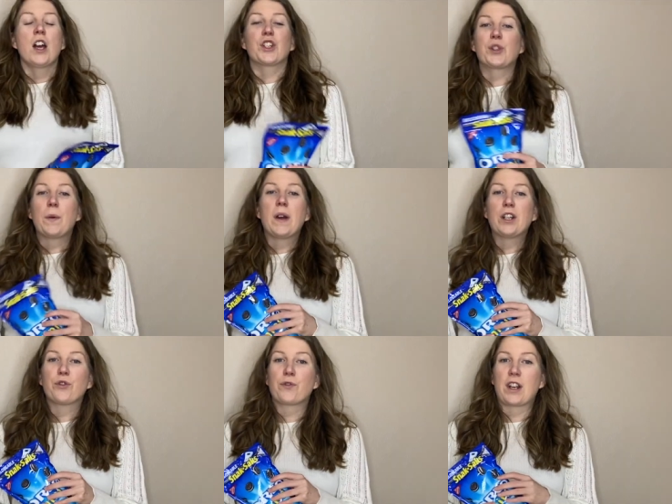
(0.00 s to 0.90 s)
So I wanna
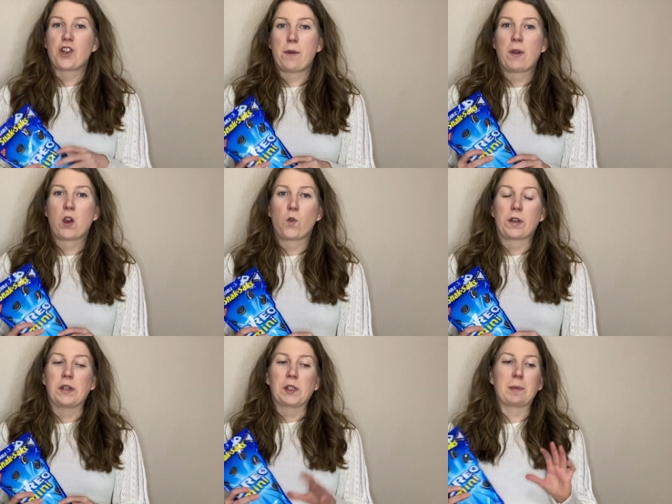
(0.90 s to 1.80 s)
crush up our
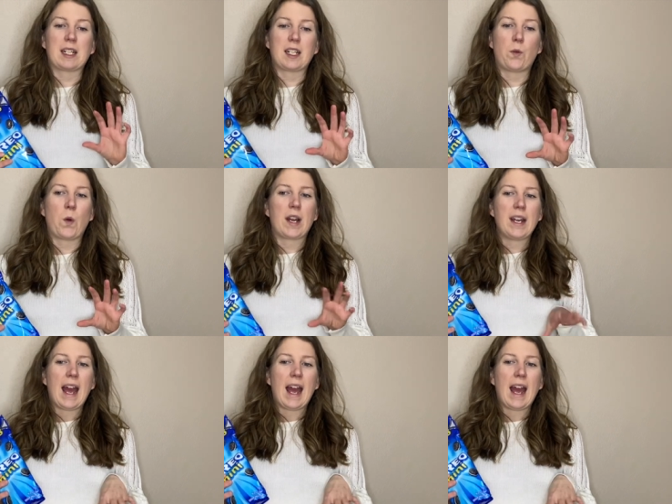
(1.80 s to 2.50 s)
Oreos because I wanna